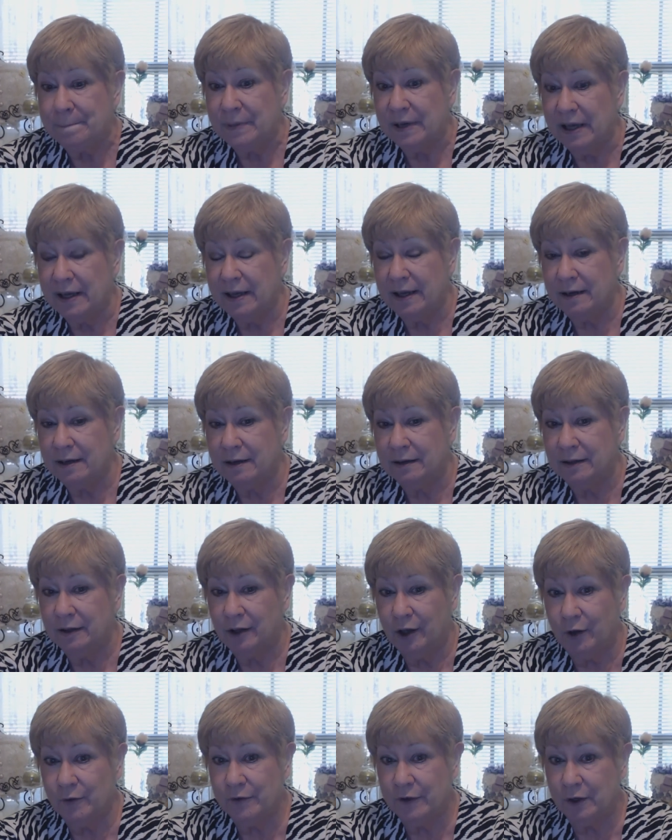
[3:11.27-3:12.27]
but
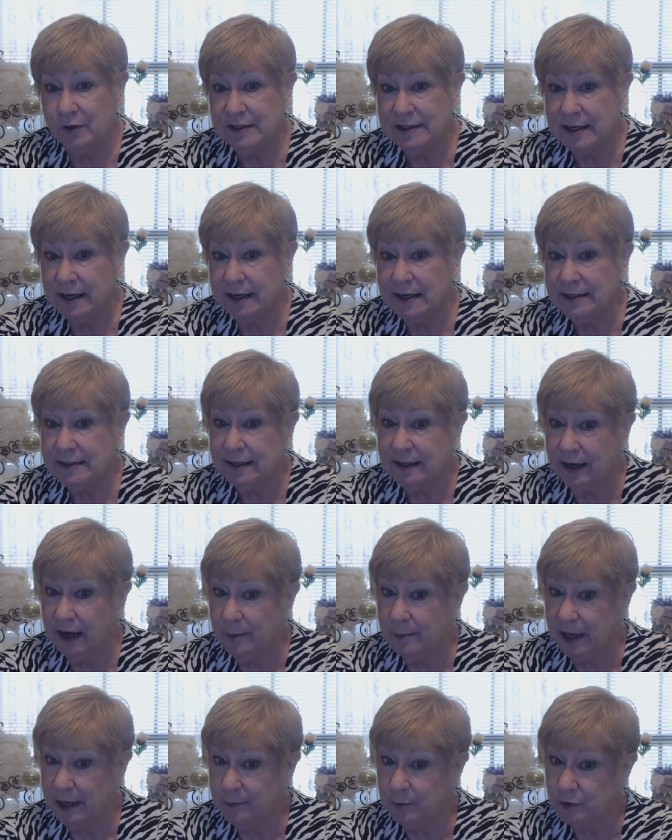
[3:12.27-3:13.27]
on those days that
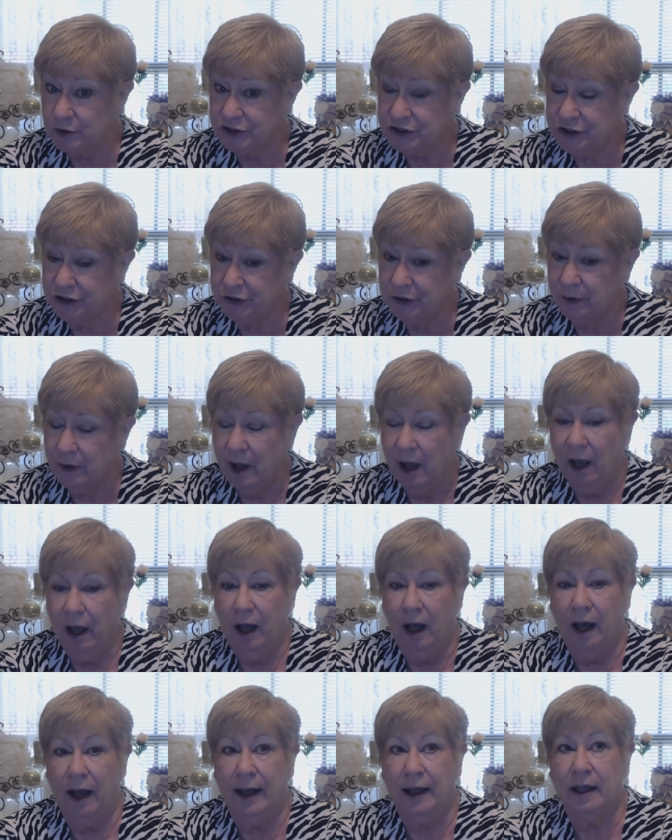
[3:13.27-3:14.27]
I'm able to,
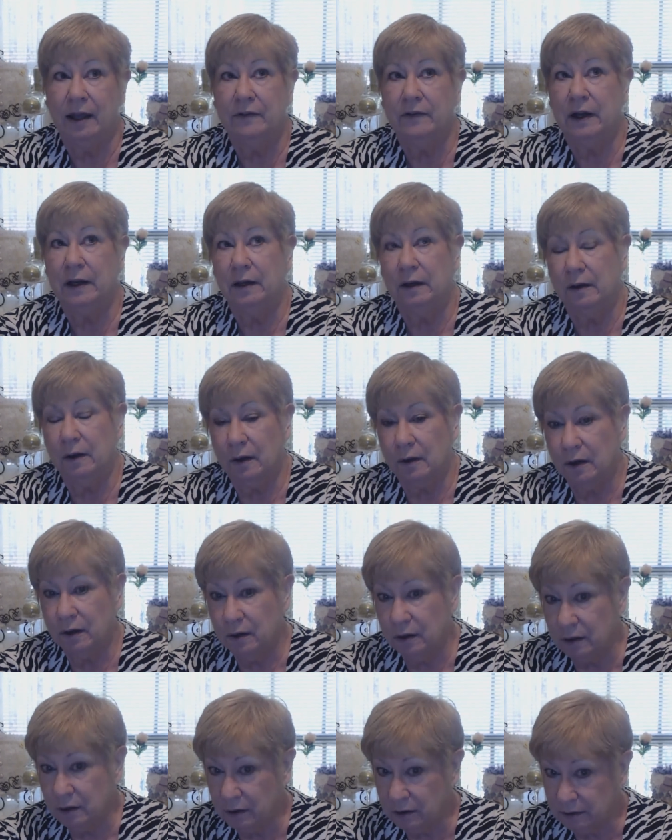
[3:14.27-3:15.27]
I have a
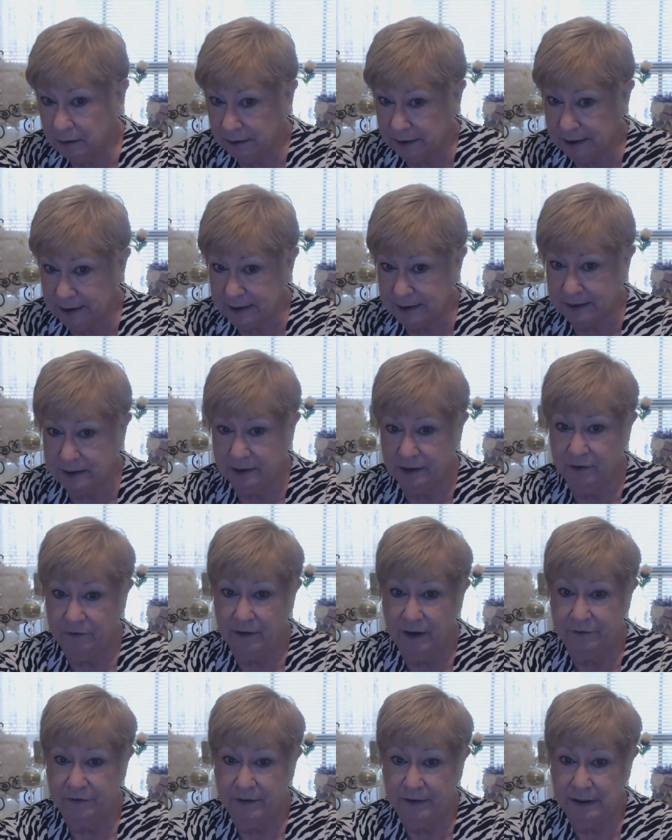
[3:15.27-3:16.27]
long list of
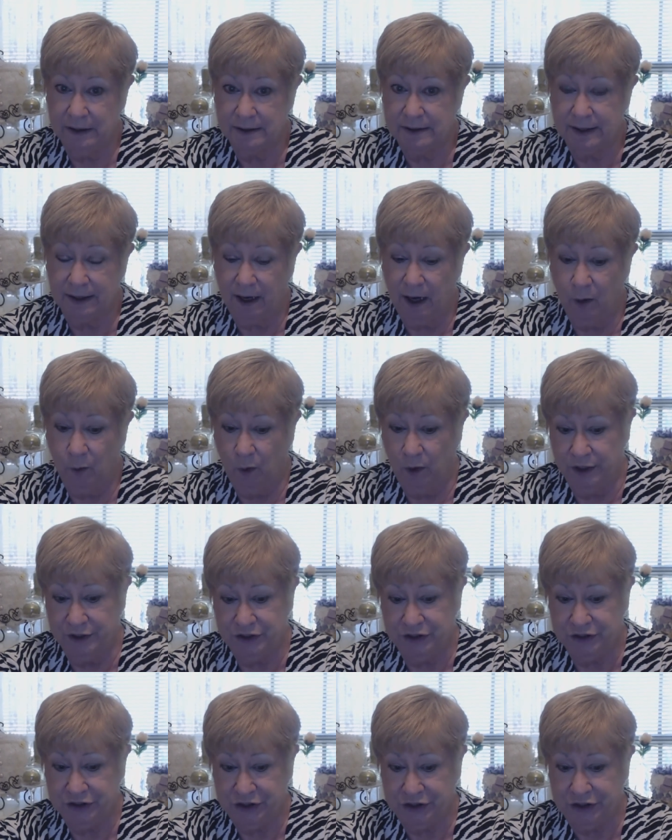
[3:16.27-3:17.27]
things that I want
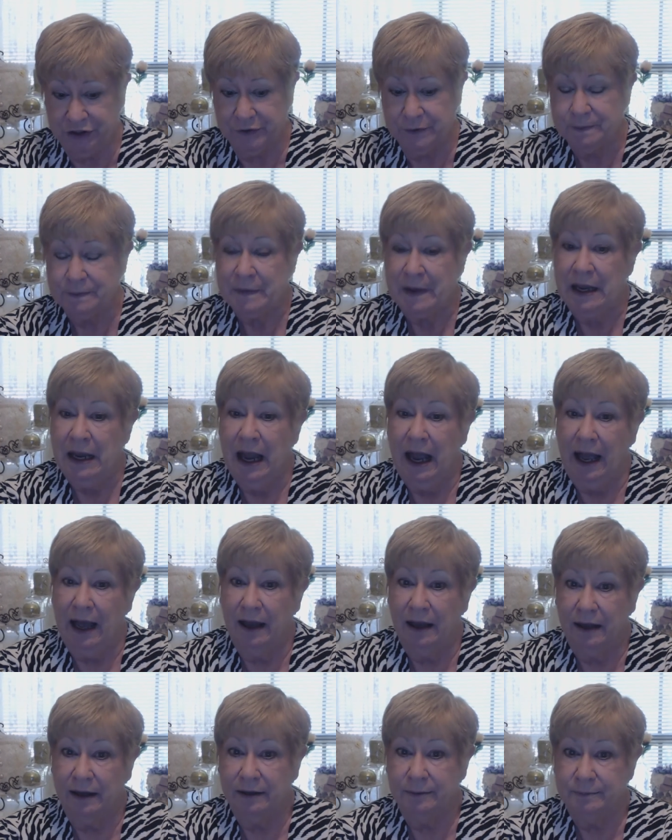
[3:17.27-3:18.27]
to do.
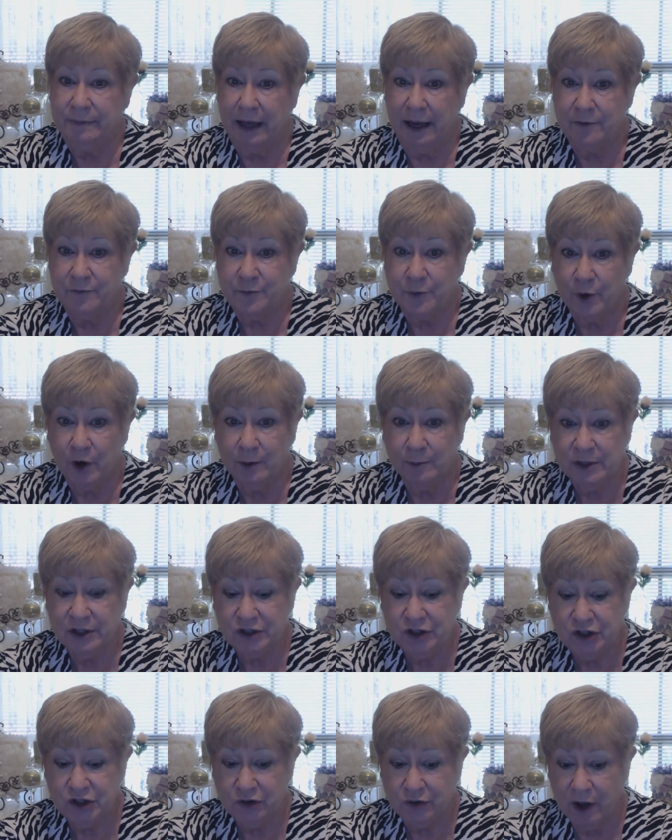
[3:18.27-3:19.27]
Um, I
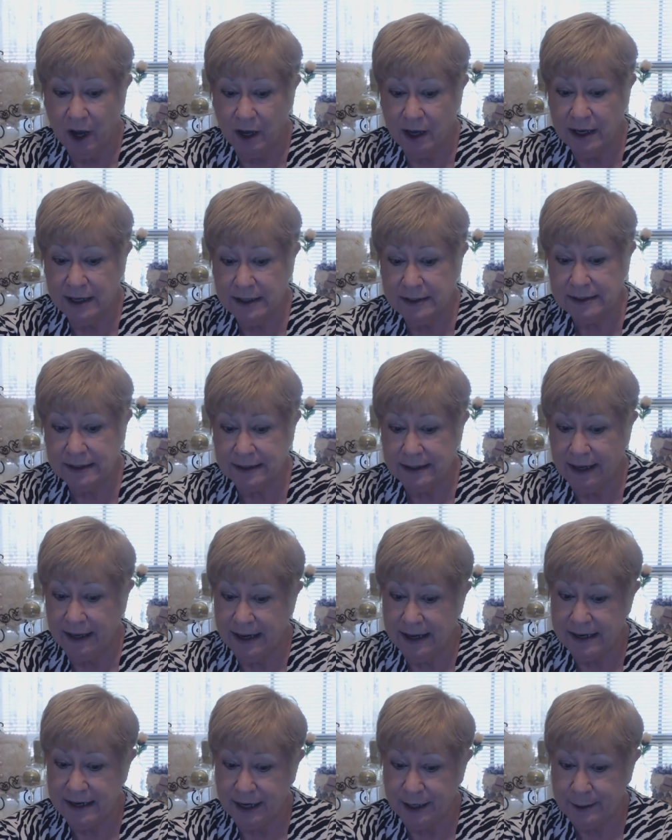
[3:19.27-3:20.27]
promised you guys
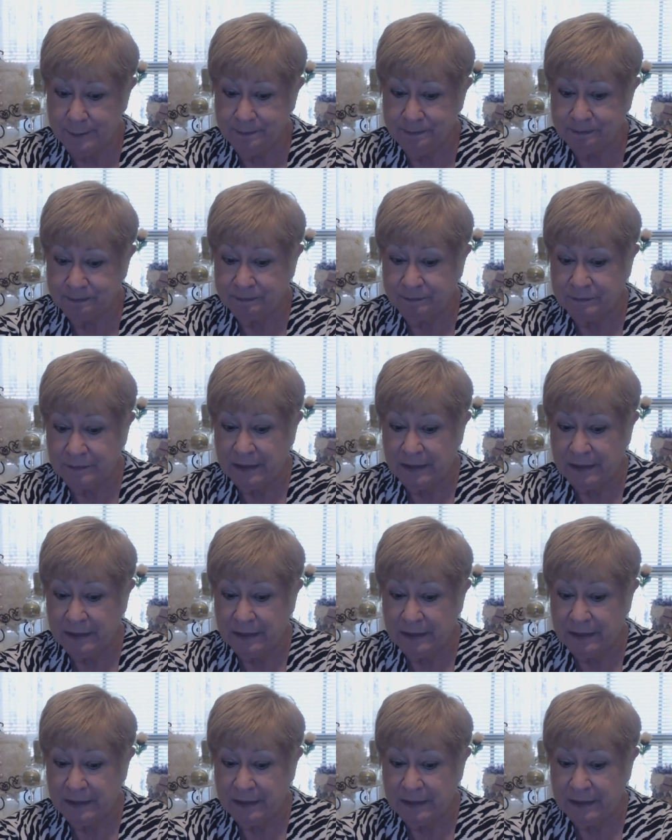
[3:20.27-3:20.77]
a, um,